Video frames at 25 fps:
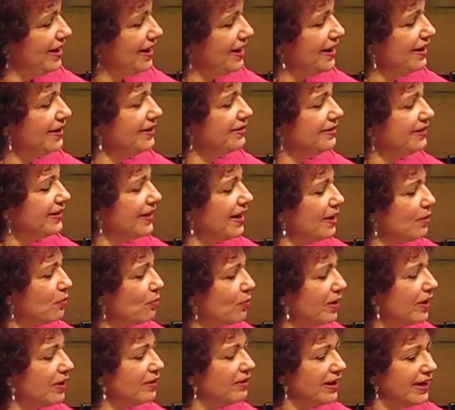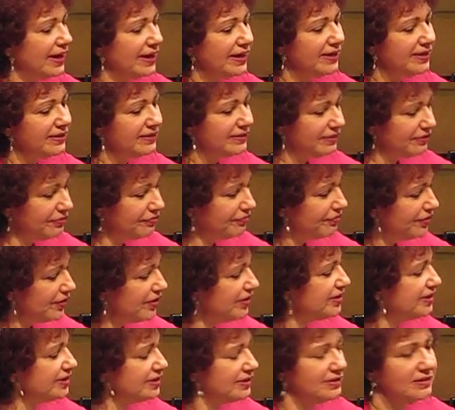And they were in the
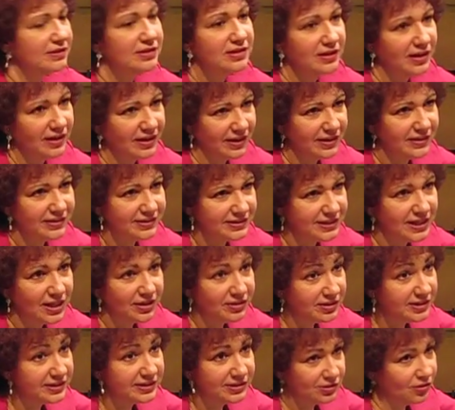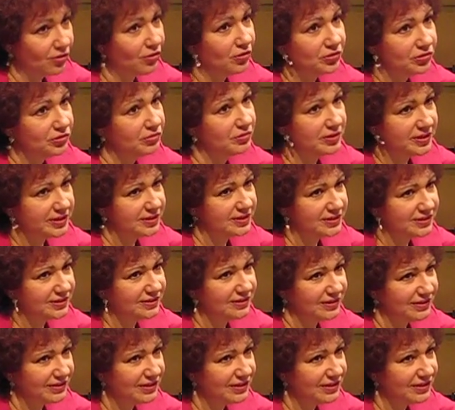first Zionist Congress.